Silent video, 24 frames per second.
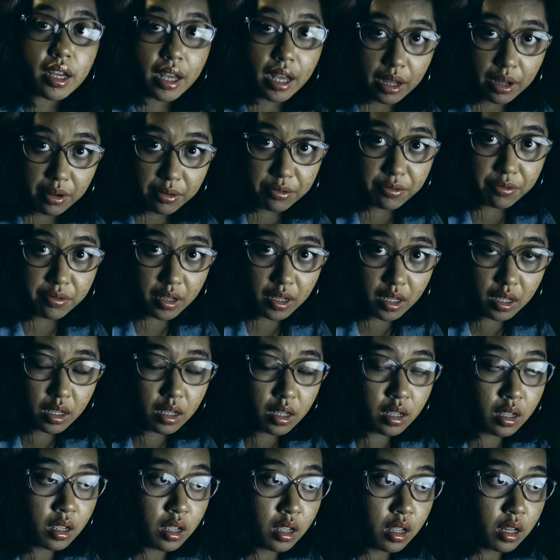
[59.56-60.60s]
coffee
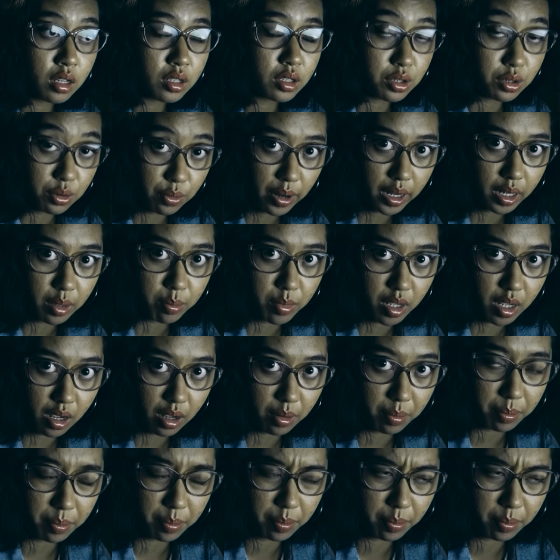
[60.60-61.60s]
to wake me up.